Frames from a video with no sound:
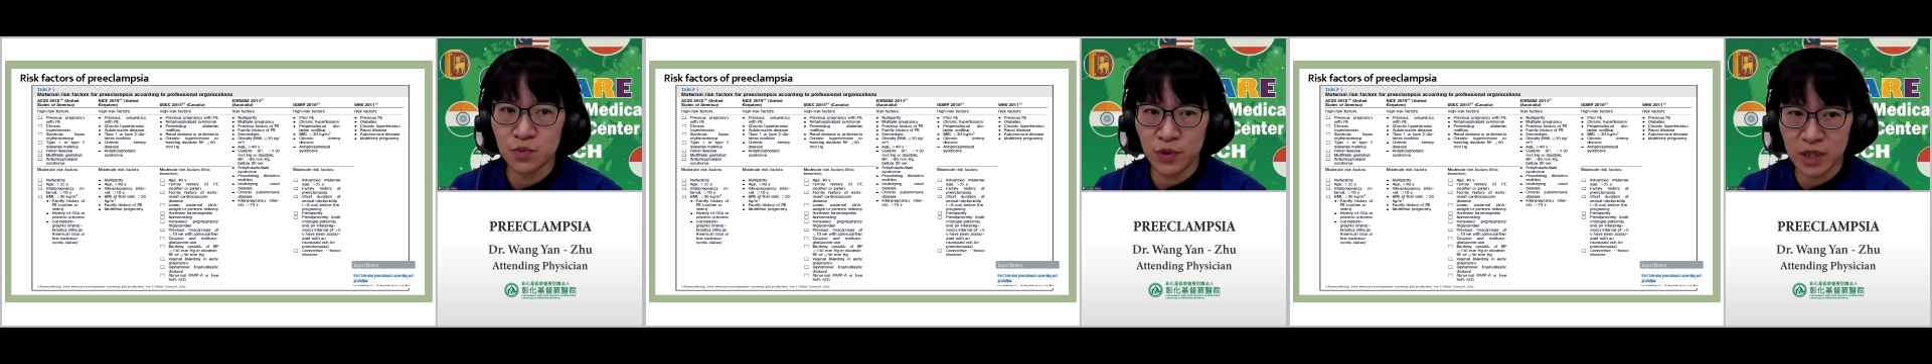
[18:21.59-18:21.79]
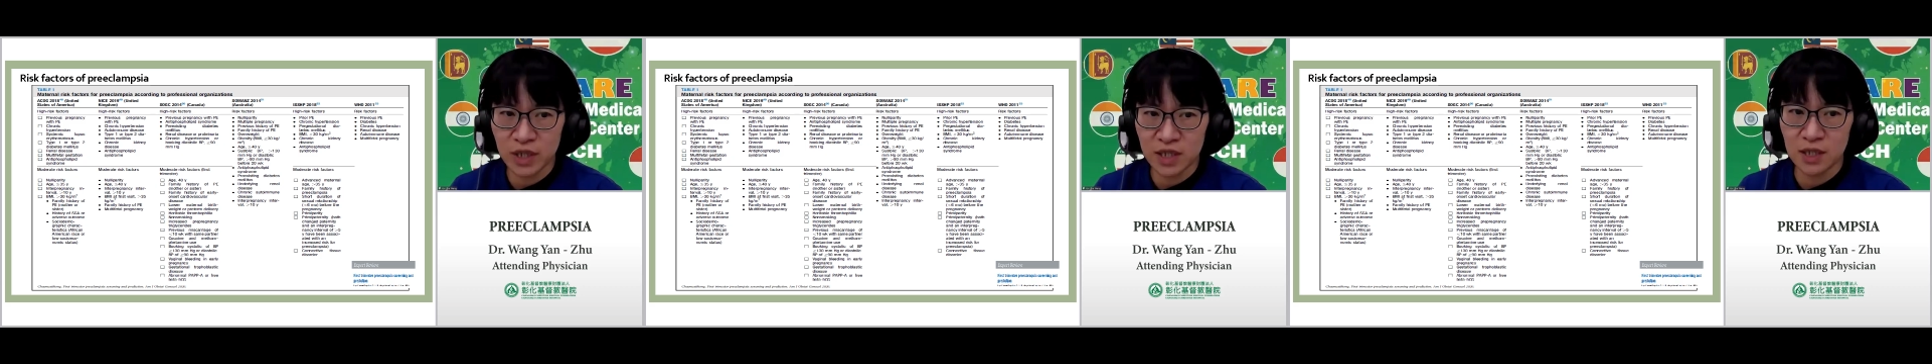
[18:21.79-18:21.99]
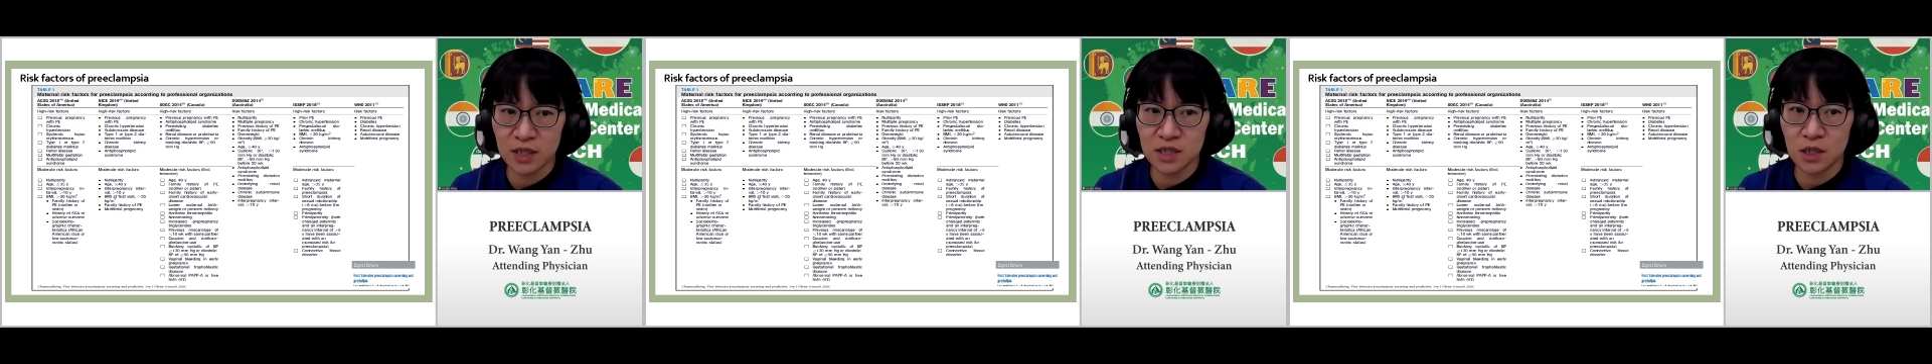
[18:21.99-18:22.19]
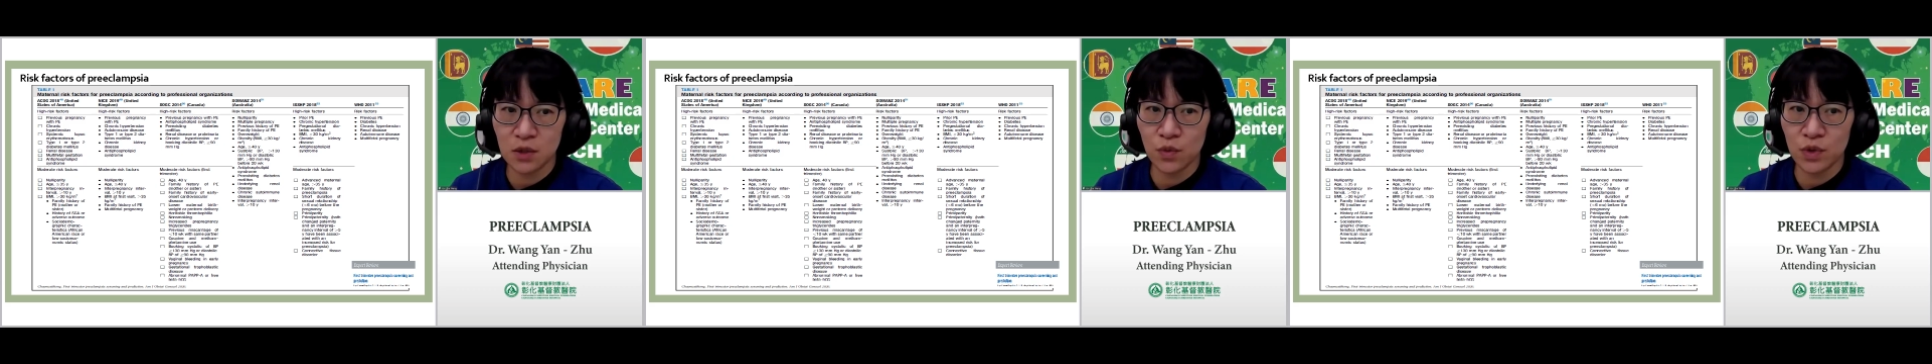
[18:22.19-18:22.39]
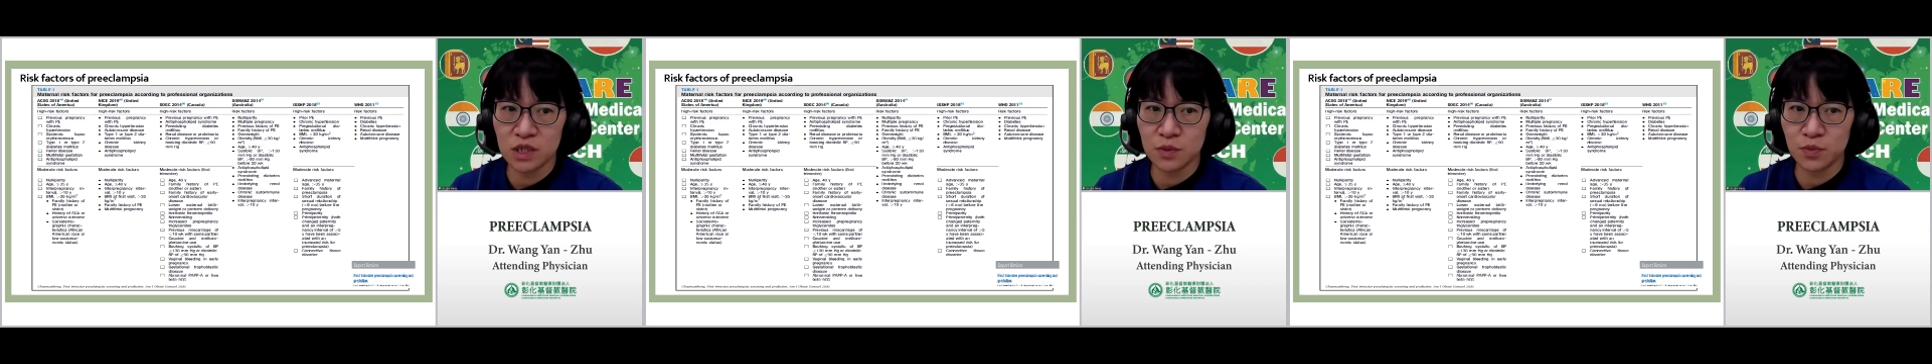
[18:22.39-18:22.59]
pregnancy
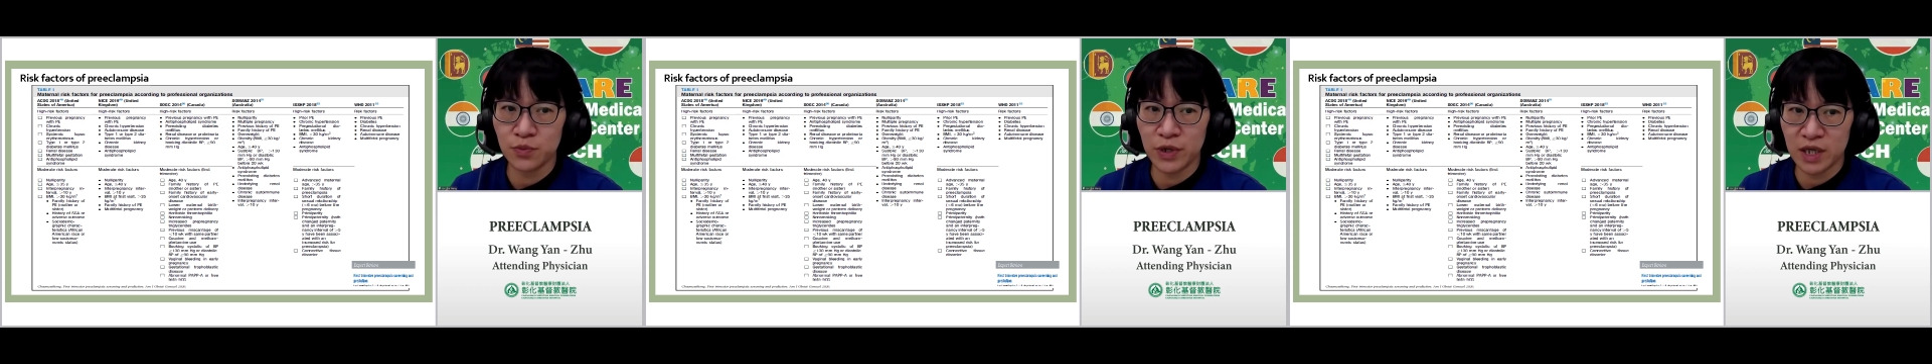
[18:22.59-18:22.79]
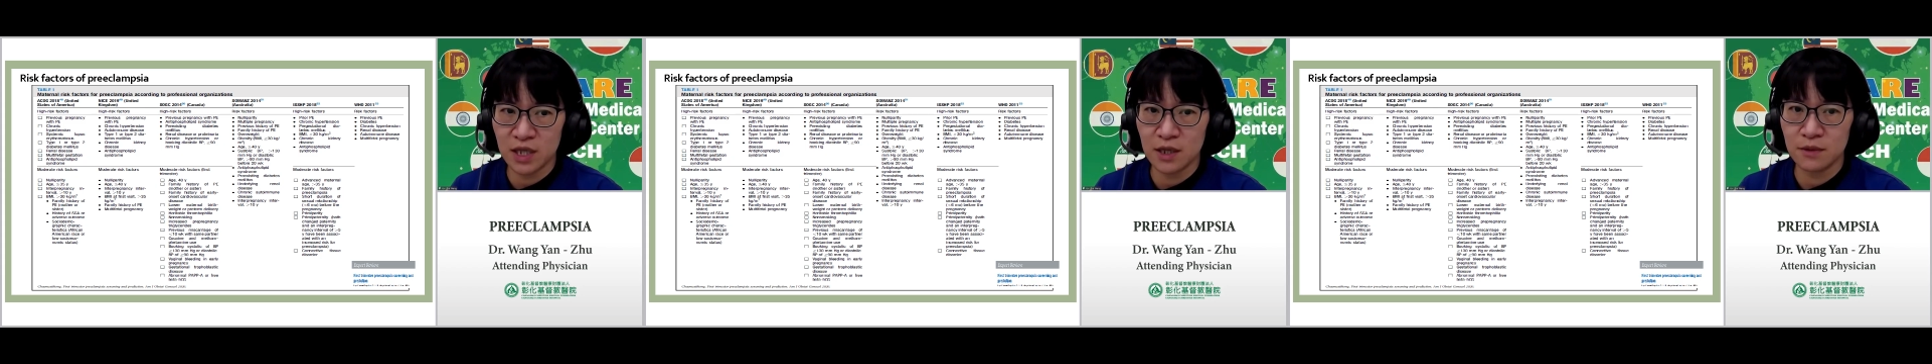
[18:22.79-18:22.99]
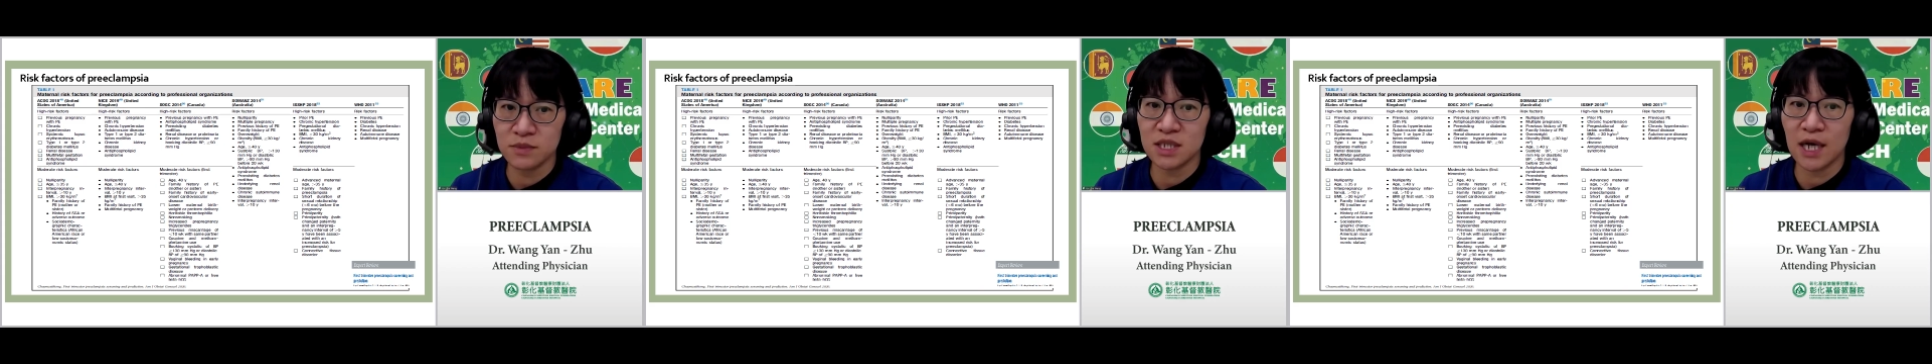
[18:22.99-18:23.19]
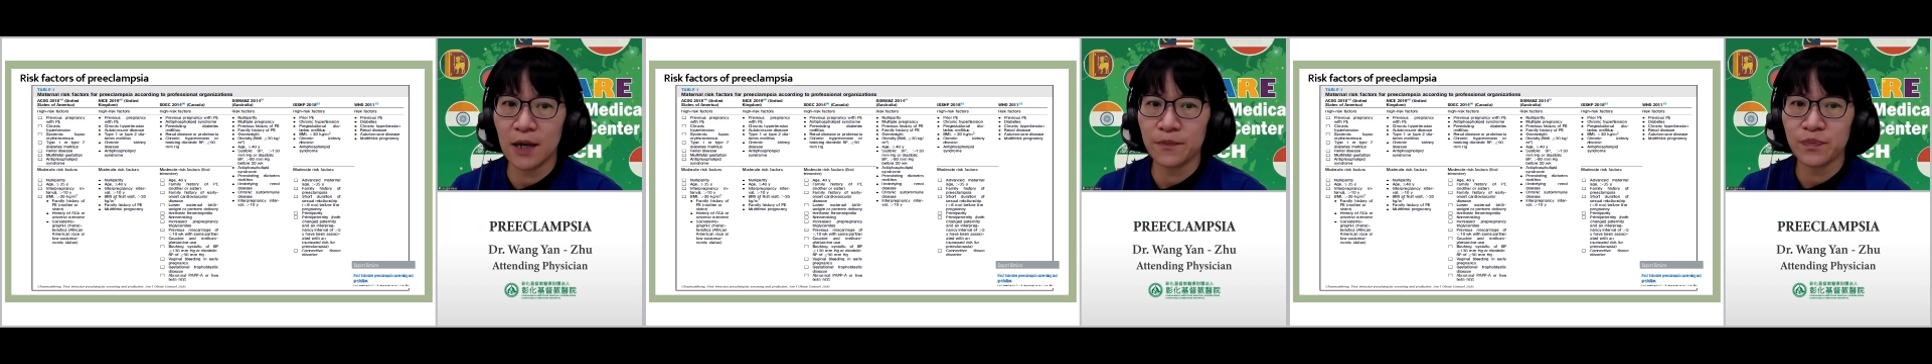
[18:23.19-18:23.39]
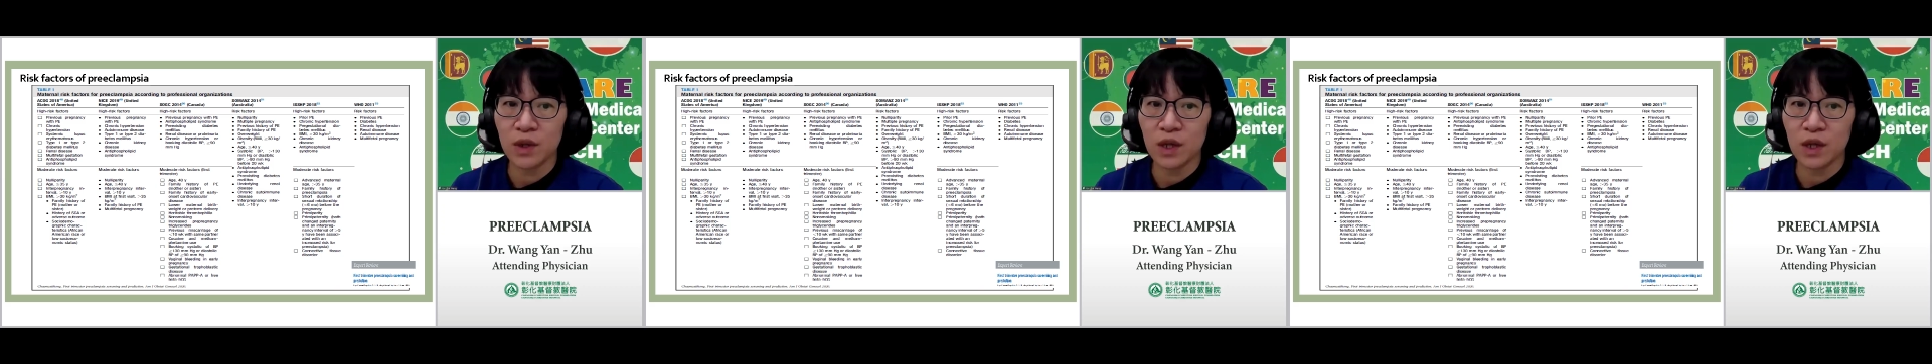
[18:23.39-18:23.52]
with preeclampsia.